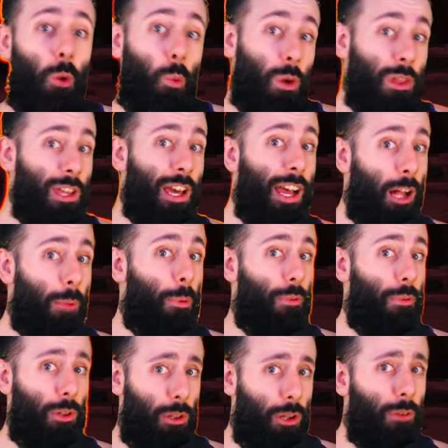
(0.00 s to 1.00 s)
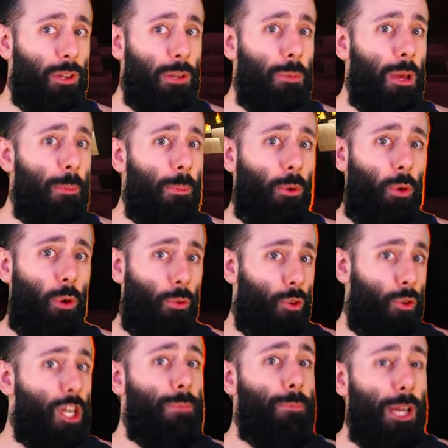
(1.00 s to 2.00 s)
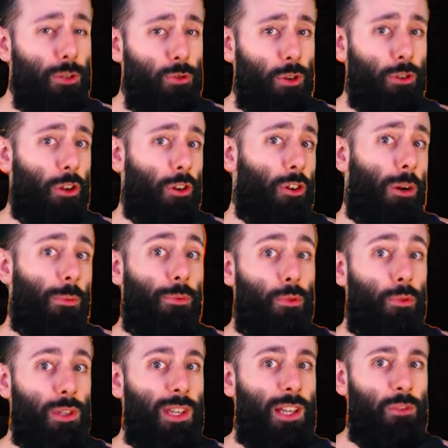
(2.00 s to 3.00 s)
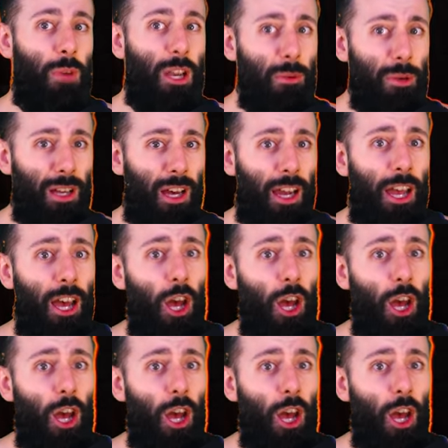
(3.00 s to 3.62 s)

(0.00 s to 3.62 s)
with the help of the lovely people over at patreon.com/MagmaGuy,